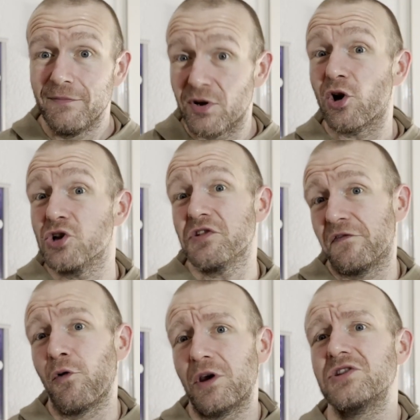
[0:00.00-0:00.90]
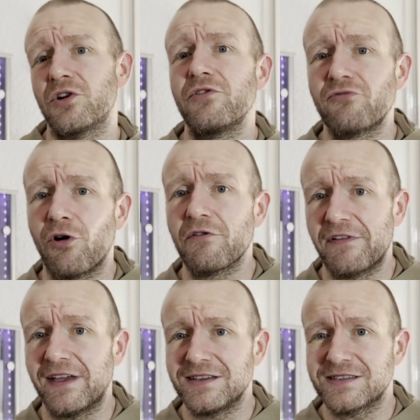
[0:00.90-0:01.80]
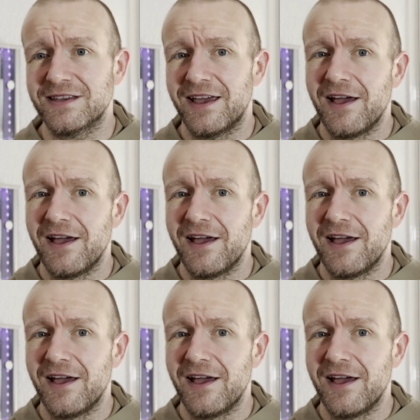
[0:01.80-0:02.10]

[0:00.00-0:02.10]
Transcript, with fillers: Because you've focused on the wrong things.